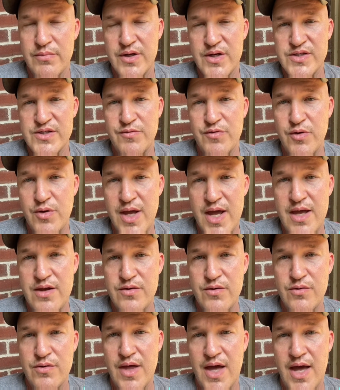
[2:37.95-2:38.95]
because if you can't
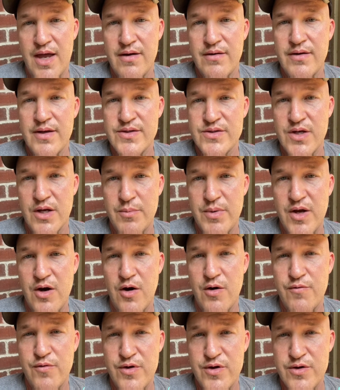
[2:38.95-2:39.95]
do that, it's going to be
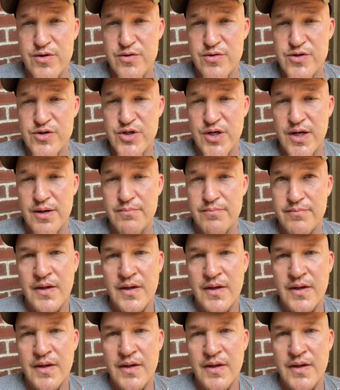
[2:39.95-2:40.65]
hard for you to do the job.